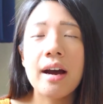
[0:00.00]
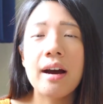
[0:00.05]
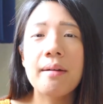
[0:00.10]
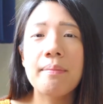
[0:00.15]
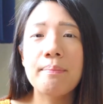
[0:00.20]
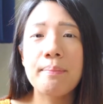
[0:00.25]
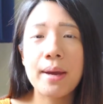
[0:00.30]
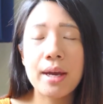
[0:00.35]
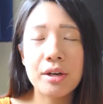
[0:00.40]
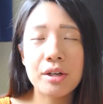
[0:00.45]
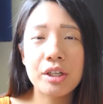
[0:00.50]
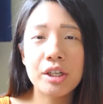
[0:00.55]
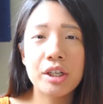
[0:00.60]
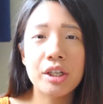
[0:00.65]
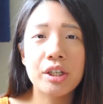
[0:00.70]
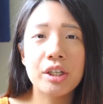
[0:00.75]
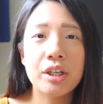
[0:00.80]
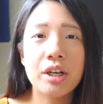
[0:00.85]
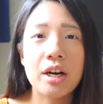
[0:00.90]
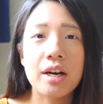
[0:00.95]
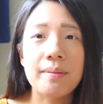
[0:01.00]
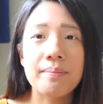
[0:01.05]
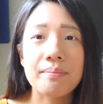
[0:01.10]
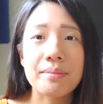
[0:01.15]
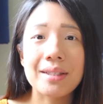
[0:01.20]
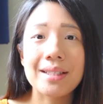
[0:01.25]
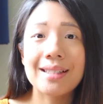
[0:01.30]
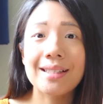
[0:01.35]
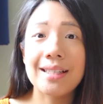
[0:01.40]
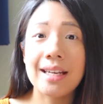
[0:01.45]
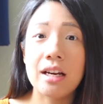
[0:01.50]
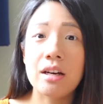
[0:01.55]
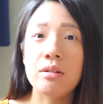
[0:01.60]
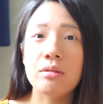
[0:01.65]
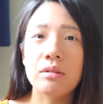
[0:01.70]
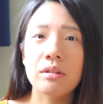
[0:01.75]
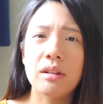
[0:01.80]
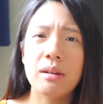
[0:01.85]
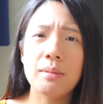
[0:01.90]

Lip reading: a better sound.